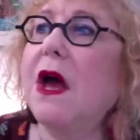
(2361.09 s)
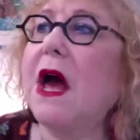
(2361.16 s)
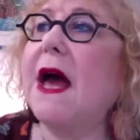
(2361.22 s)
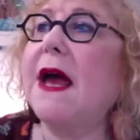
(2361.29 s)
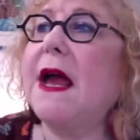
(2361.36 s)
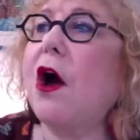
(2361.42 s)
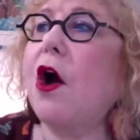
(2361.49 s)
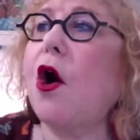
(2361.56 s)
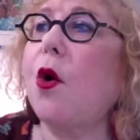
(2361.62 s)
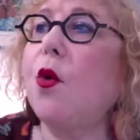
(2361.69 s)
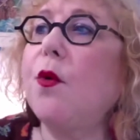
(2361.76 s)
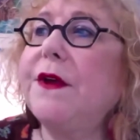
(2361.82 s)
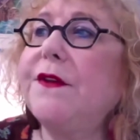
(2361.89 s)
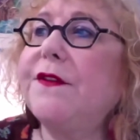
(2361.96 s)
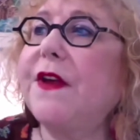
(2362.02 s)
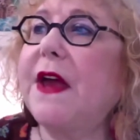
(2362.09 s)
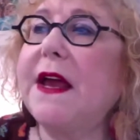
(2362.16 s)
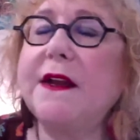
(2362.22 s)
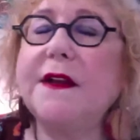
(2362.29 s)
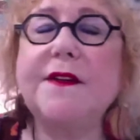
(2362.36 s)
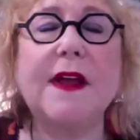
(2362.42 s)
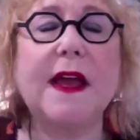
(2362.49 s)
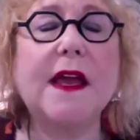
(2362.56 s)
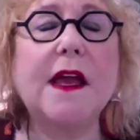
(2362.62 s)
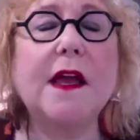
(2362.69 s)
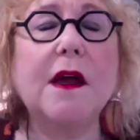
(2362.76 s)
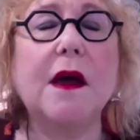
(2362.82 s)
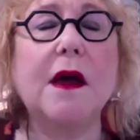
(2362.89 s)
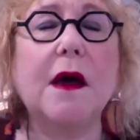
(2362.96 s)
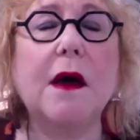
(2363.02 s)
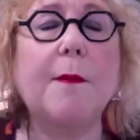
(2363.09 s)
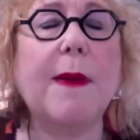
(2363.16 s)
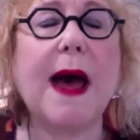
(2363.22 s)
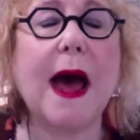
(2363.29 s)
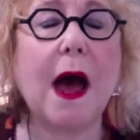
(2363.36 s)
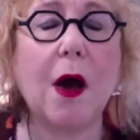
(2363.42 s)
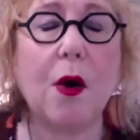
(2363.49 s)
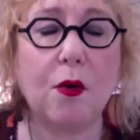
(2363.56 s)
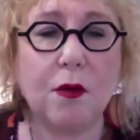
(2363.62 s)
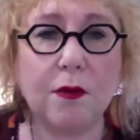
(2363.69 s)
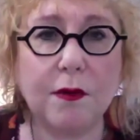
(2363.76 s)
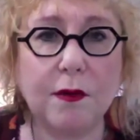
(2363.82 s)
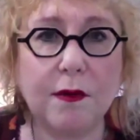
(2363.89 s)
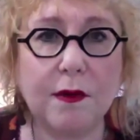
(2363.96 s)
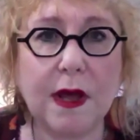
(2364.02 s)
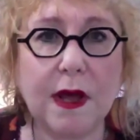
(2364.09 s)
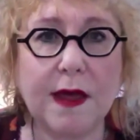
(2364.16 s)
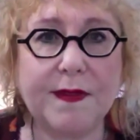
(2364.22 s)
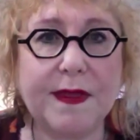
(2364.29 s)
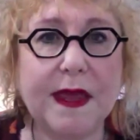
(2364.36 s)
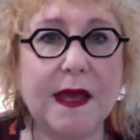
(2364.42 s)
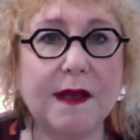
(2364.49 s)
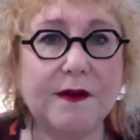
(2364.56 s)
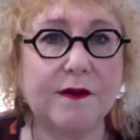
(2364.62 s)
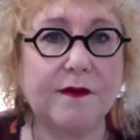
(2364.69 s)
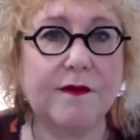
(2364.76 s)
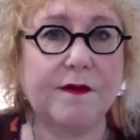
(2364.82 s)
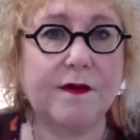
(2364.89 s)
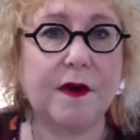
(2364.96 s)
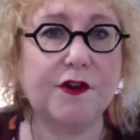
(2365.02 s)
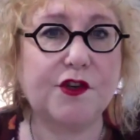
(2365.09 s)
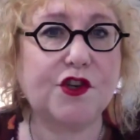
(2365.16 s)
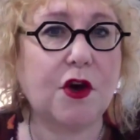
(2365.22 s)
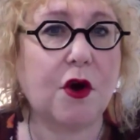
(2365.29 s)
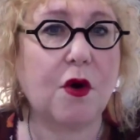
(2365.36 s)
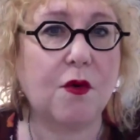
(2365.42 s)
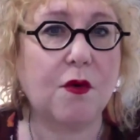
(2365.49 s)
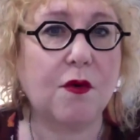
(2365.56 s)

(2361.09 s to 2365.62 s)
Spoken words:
I always hated taking a bow at the end of a show.